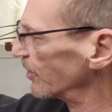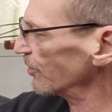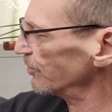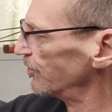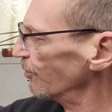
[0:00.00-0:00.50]
We're
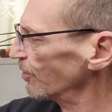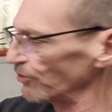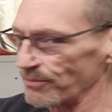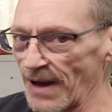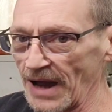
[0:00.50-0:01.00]
going to do it
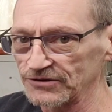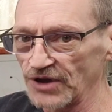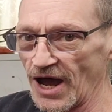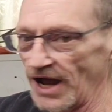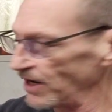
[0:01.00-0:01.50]
on the back
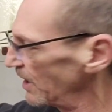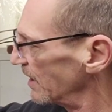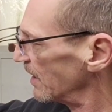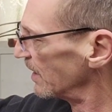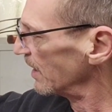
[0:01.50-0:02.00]
side
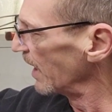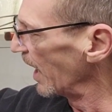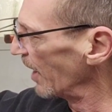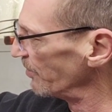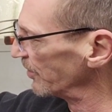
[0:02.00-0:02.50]

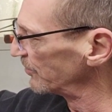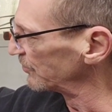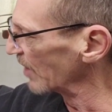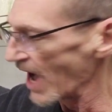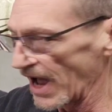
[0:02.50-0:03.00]
and
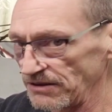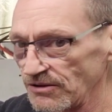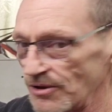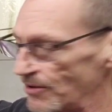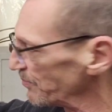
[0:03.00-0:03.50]
this side.